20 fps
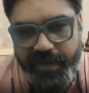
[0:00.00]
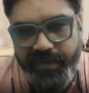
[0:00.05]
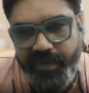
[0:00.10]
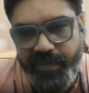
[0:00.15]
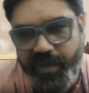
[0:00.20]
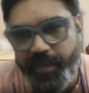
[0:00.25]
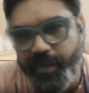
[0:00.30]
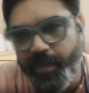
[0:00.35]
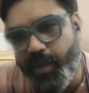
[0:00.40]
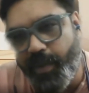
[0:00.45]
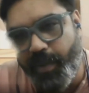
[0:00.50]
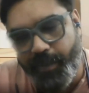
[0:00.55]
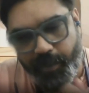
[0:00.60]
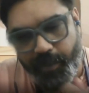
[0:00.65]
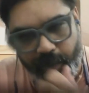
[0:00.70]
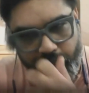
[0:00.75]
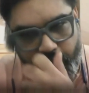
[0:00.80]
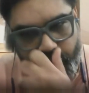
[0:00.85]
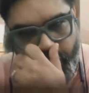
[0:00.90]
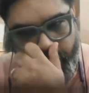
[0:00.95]
for
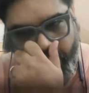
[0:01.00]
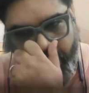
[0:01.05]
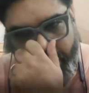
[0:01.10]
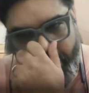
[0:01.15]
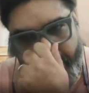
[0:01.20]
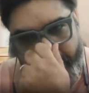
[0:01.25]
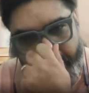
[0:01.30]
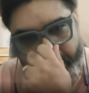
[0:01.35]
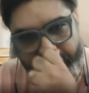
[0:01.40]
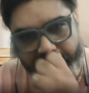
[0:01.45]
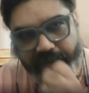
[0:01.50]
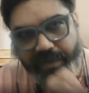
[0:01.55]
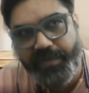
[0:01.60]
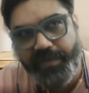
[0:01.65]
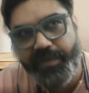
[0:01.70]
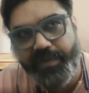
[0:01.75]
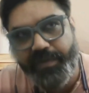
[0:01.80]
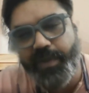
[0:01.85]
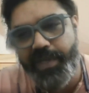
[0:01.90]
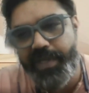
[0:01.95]
Polio Eradication
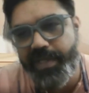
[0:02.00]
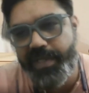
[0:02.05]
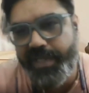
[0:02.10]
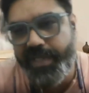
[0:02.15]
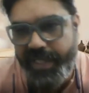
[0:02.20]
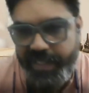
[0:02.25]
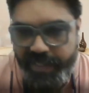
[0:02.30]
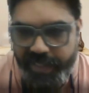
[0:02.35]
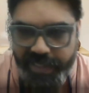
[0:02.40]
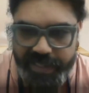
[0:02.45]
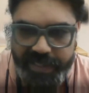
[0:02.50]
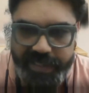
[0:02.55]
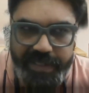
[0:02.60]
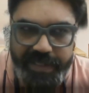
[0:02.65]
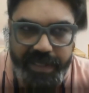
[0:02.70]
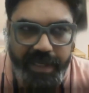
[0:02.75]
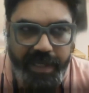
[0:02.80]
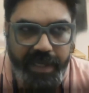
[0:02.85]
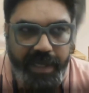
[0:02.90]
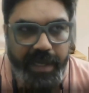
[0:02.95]
for 6 years,
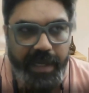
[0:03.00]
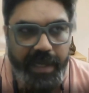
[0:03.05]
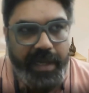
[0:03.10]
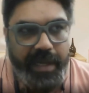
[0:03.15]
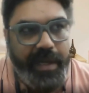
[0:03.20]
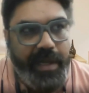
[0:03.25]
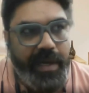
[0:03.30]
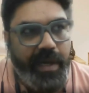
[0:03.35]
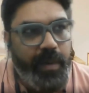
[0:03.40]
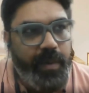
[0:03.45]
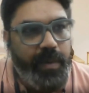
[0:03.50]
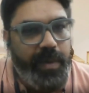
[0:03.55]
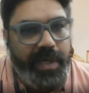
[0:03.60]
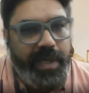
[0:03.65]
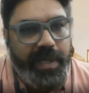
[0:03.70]
around